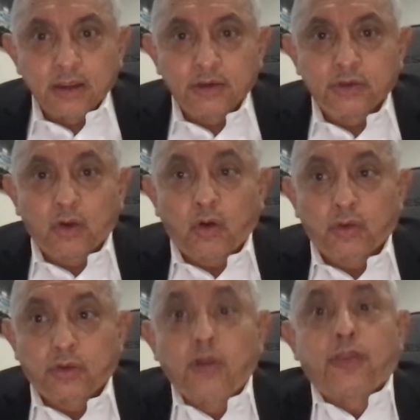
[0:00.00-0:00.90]

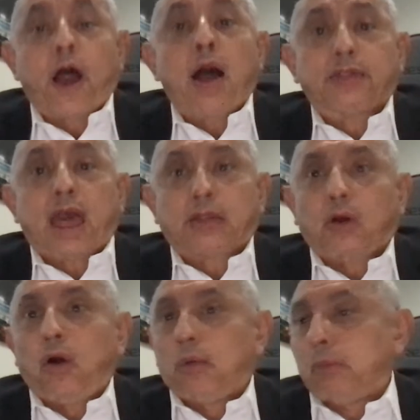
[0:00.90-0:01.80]
you thought that,
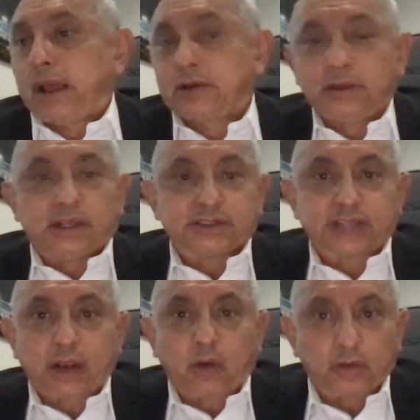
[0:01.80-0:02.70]
oh my goodness,
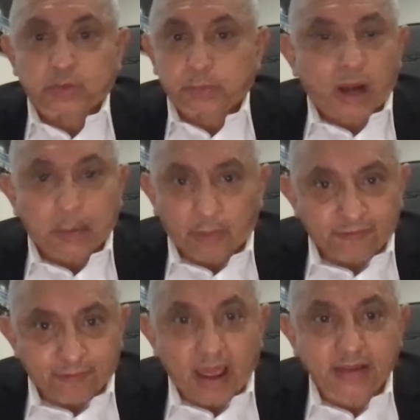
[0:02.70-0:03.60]
they're going to put up a
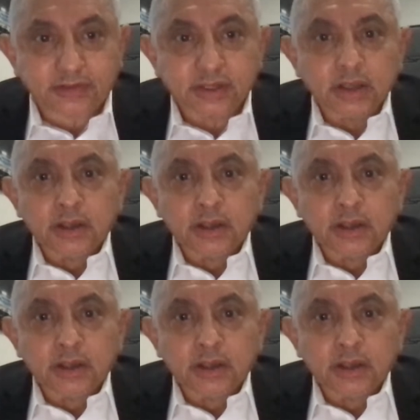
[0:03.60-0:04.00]
fight.